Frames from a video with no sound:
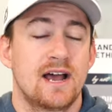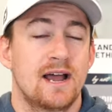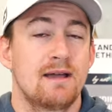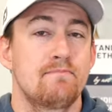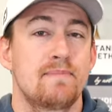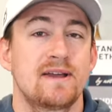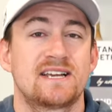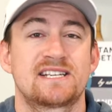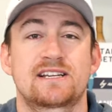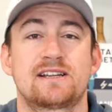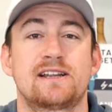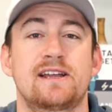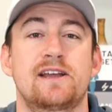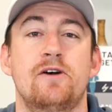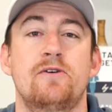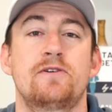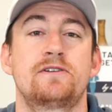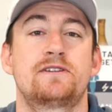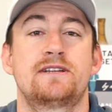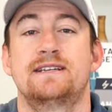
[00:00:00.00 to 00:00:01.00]
I'm basically
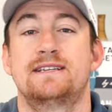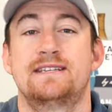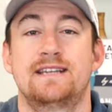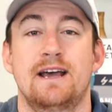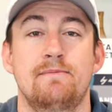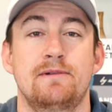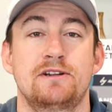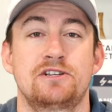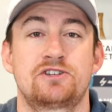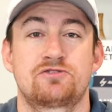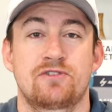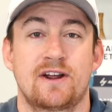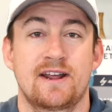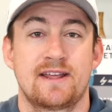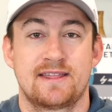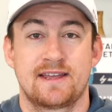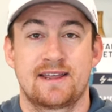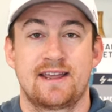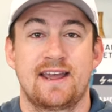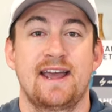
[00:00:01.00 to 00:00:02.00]
going to
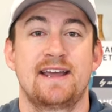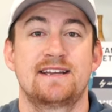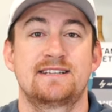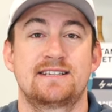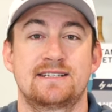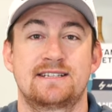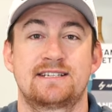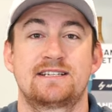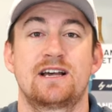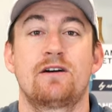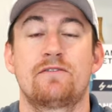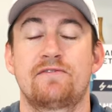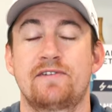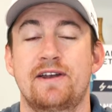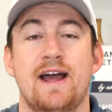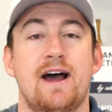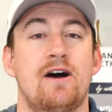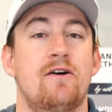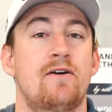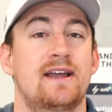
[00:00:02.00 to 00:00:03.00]
demonstrate the case itself and
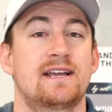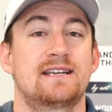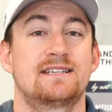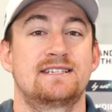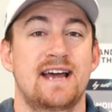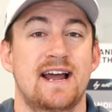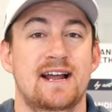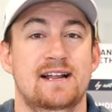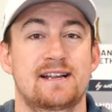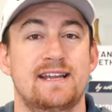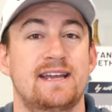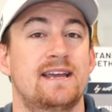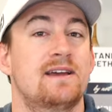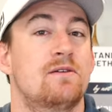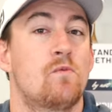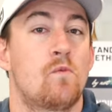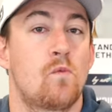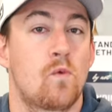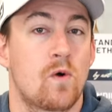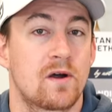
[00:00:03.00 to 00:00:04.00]
how exactly
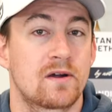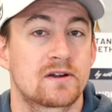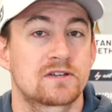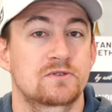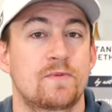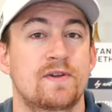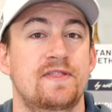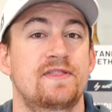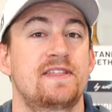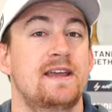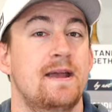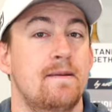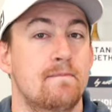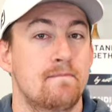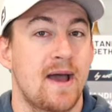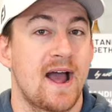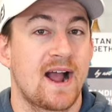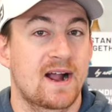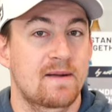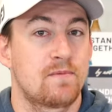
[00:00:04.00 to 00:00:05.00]
it works with the
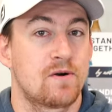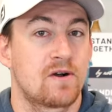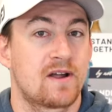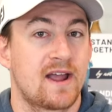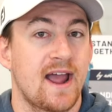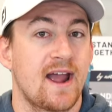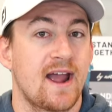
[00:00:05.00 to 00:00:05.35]
MacBook